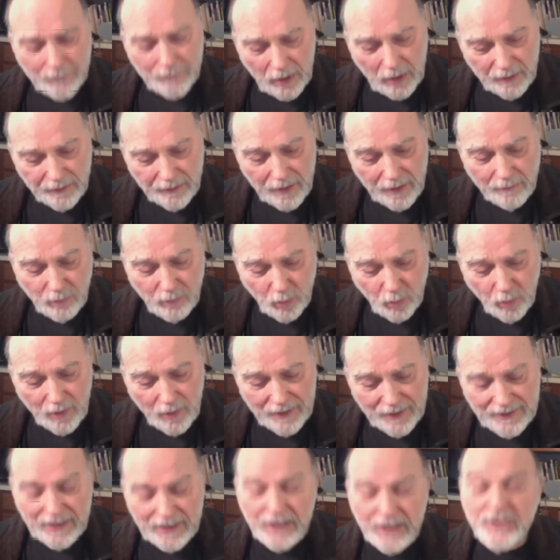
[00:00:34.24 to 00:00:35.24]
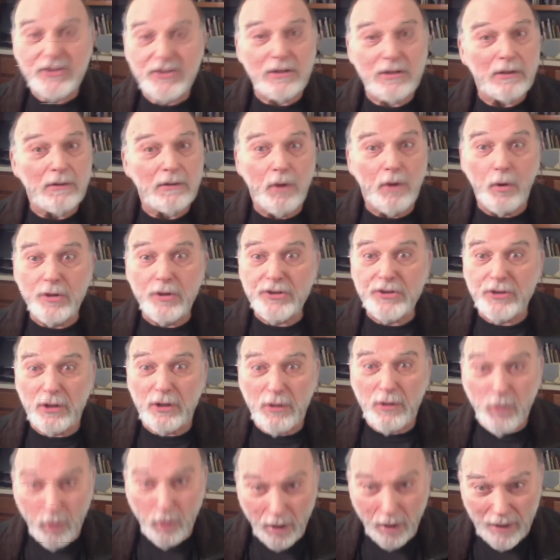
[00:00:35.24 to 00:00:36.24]
number one is, of course, the
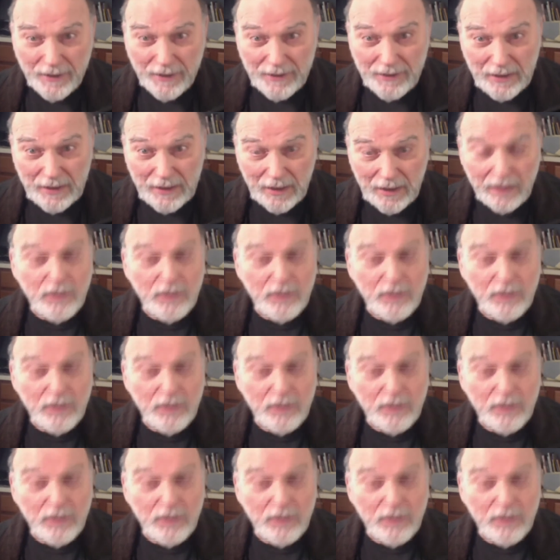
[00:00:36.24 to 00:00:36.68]
quality and